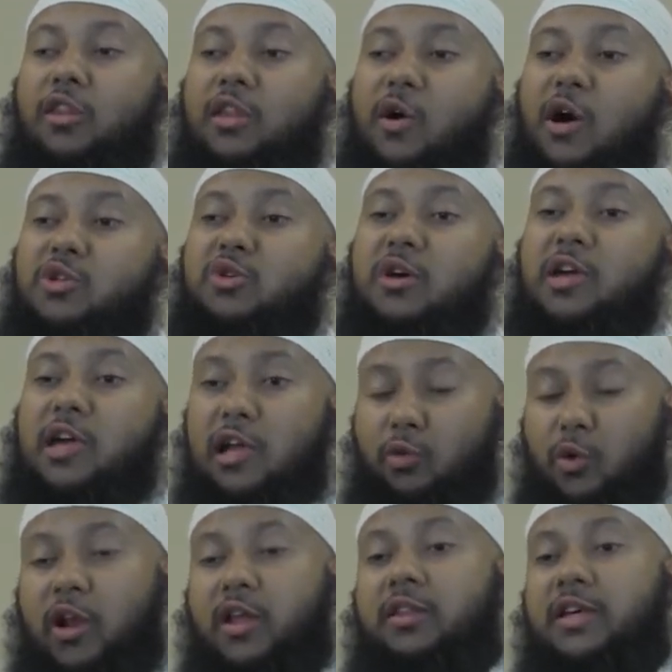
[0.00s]
Oh, the ones who were
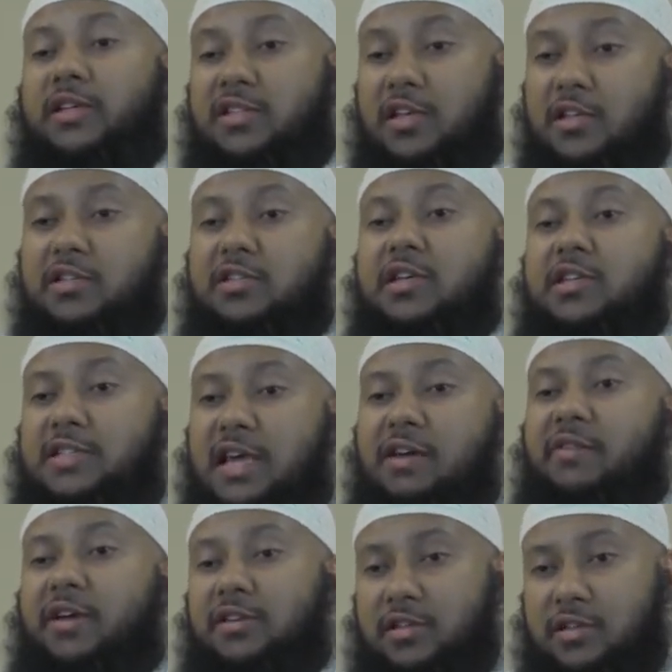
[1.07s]
killed were in their 60s,
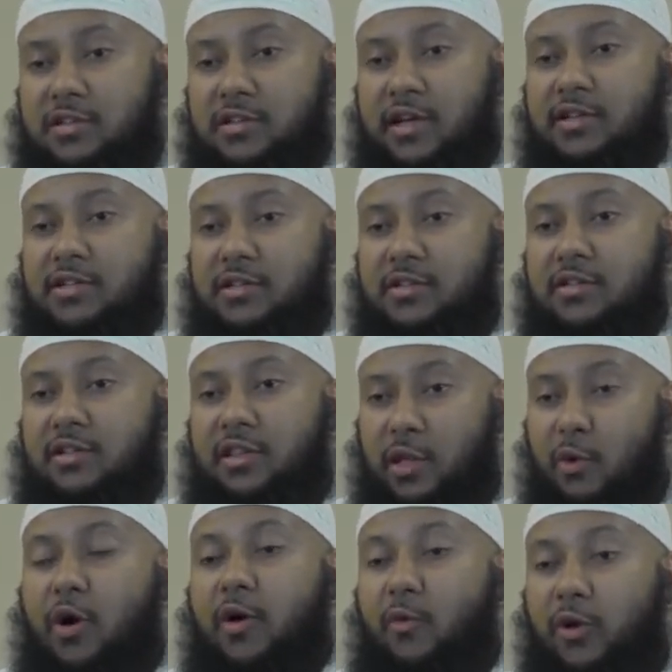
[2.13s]
70s, yes.
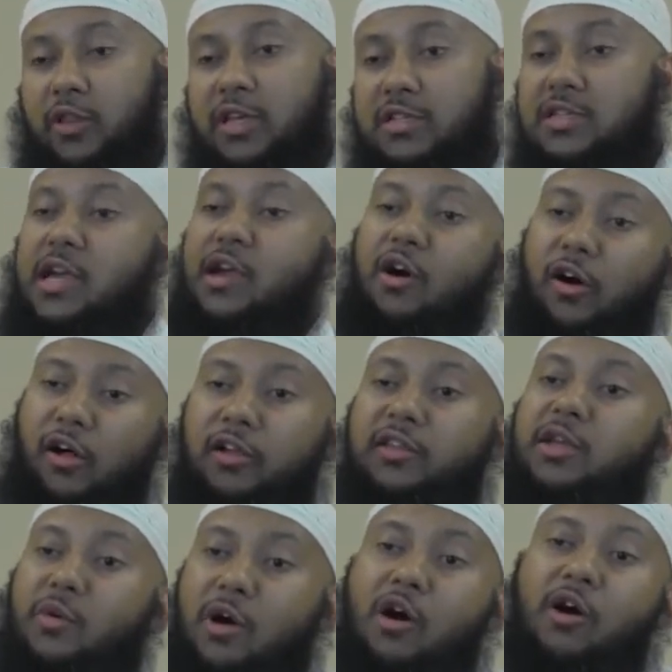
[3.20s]
They were, when they say
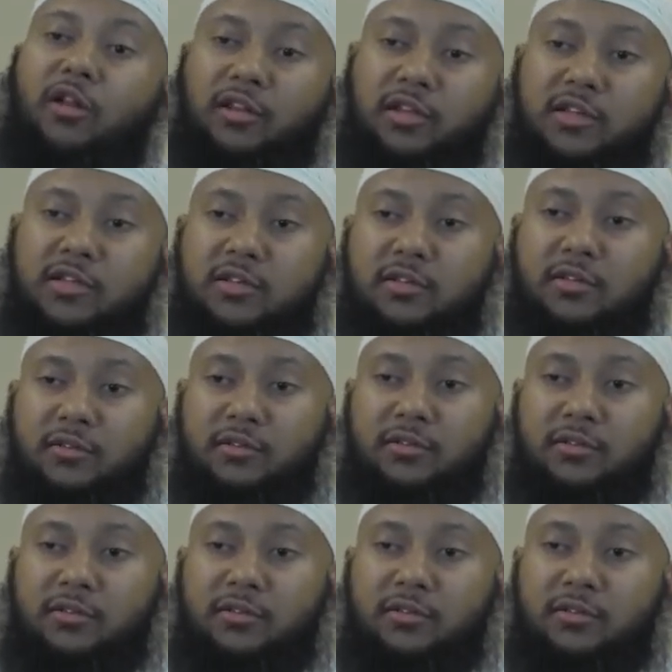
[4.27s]
old, they were old.